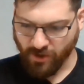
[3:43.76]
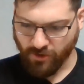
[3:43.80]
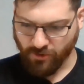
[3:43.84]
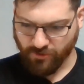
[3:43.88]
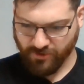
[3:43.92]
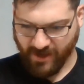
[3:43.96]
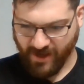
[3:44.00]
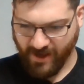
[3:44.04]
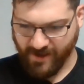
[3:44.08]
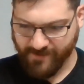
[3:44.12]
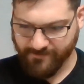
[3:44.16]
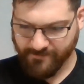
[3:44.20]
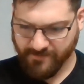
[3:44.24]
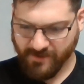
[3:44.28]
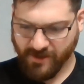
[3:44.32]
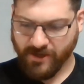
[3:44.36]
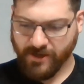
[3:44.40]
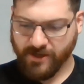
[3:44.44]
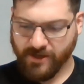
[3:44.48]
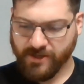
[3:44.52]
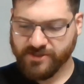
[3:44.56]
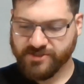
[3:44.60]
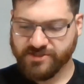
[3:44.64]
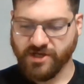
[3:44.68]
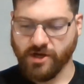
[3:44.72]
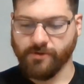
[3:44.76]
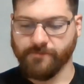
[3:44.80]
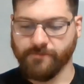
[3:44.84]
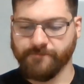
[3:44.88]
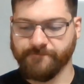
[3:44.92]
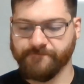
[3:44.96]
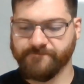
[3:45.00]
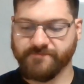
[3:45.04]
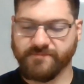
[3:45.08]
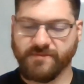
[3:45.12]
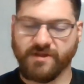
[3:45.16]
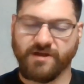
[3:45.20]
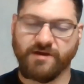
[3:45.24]
Okay? So,
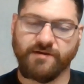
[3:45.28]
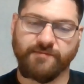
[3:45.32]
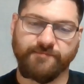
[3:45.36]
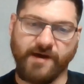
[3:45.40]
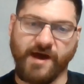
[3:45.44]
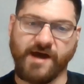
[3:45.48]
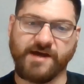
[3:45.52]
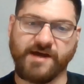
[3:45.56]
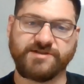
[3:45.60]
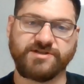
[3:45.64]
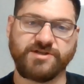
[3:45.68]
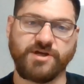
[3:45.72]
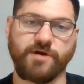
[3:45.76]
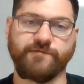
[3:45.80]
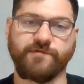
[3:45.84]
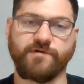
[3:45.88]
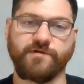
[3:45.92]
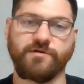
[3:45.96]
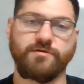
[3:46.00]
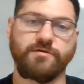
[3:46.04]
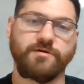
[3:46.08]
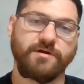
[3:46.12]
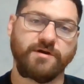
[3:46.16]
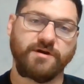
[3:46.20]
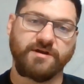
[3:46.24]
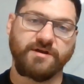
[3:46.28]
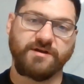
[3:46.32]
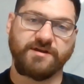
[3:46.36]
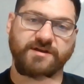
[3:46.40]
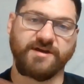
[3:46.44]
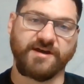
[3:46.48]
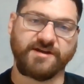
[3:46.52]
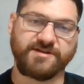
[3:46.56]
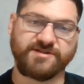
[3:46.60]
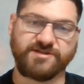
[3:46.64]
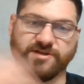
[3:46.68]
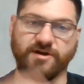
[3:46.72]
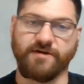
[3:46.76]
Passover
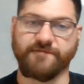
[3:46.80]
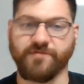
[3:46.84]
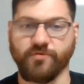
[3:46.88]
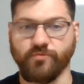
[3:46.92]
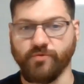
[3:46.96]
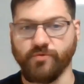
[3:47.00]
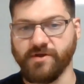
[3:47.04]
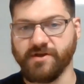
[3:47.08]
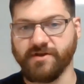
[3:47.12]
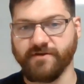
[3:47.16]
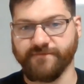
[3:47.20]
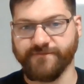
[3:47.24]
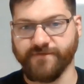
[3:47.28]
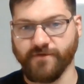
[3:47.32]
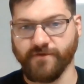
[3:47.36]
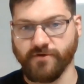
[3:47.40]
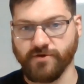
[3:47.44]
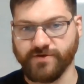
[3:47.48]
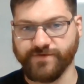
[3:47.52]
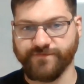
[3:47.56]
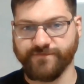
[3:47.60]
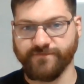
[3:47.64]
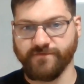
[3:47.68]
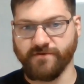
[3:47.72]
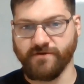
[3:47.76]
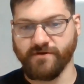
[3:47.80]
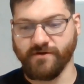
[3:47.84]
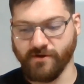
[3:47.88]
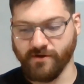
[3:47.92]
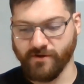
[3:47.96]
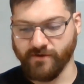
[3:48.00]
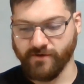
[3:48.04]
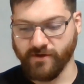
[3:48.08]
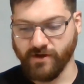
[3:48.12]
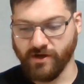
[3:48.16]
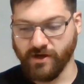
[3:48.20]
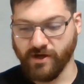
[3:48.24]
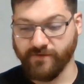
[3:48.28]
kicks off the week of
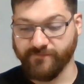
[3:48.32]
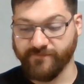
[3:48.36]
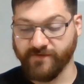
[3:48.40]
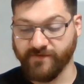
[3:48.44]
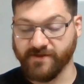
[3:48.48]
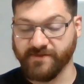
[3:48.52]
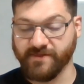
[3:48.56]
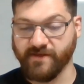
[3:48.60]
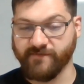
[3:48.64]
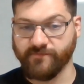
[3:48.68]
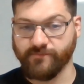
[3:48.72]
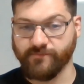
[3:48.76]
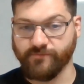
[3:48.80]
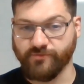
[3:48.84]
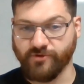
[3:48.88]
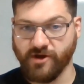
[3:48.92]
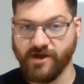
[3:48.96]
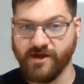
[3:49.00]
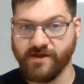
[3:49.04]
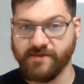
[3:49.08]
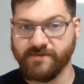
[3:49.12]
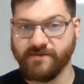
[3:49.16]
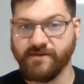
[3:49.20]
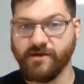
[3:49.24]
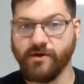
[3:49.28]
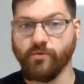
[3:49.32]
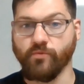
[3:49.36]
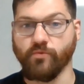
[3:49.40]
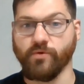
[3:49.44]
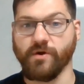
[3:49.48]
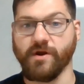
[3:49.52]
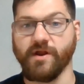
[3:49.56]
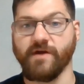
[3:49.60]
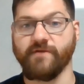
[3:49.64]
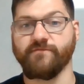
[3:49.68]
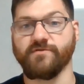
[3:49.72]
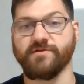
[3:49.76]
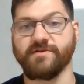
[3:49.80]
unleavened bread.
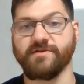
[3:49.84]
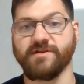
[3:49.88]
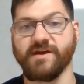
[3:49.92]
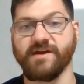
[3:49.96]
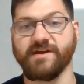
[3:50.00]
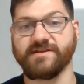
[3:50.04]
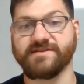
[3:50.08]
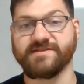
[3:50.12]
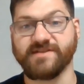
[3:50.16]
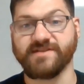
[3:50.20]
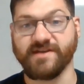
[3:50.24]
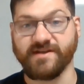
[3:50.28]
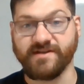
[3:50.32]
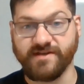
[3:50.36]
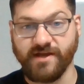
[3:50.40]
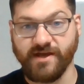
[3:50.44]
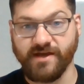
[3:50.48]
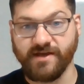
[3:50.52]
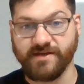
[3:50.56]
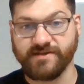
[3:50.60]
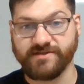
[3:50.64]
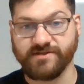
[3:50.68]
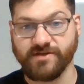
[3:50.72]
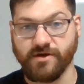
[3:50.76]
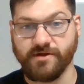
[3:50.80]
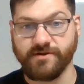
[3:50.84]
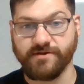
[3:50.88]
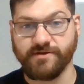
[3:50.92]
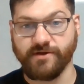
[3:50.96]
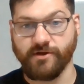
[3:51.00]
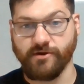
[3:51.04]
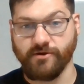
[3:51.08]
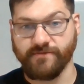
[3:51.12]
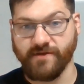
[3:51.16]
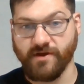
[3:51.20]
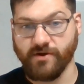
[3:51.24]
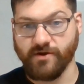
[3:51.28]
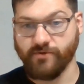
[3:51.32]
Whatever day Sunday is on
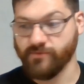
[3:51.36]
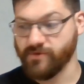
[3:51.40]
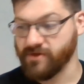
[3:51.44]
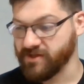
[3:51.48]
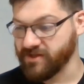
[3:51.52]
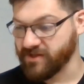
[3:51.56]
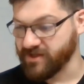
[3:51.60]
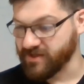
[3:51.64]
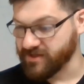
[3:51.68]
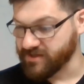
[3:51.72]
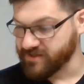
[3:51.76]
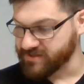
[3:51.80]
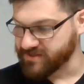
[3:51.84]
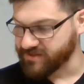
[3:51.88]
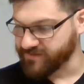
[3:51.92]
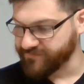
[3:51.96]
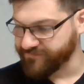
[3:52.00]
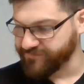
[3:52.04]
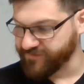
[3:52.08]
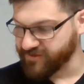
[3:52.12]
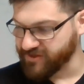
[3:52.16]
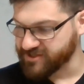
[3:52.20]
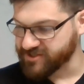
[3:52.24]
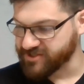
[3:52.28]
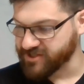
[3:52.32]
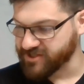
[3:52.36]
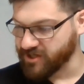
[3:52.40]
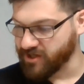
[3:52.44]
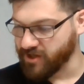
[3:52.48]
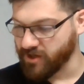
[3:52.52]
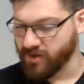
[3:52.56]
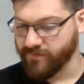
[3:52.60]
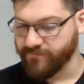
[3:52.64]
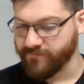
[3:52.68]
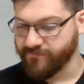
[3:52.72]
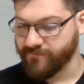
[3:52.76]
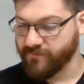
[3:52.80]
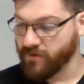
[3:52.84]
during that week is the Feast
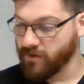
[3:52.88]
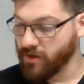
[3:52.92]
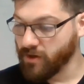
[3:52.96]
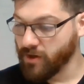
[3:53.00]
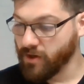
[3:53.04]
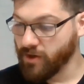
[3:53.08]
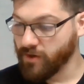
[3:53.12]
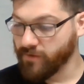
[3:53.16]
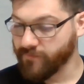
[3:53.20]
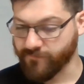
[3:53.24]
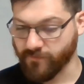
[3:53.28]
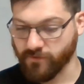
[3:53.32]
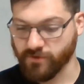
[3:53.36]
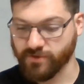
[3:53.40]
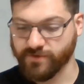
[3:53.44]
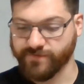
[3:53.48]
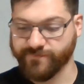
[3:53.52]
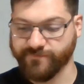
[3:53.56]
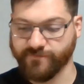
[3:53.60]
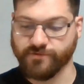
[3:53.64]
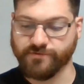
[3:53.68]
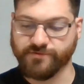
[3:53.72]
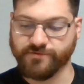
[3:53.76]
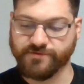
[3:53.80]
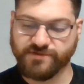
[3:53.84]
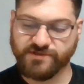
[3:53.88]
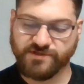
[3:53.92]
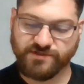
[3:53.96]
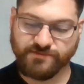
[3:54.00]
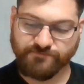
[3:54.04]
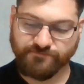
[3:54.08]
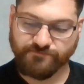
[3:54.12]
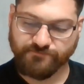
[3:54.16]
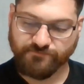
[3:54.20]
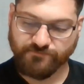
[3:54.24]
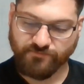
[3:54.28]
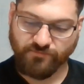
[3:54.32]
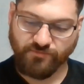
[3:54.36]
of First Fruits.
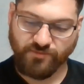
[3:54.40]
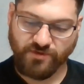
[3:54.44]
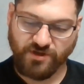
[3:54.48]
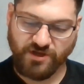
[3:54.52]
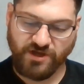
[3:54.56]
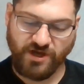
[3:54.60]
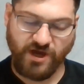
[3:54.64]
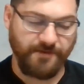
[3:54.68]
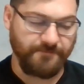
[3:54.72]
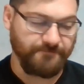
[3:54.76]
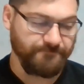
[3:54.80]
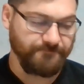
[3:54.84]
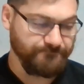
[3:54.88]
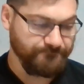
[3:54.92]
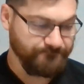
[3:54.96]
Okay.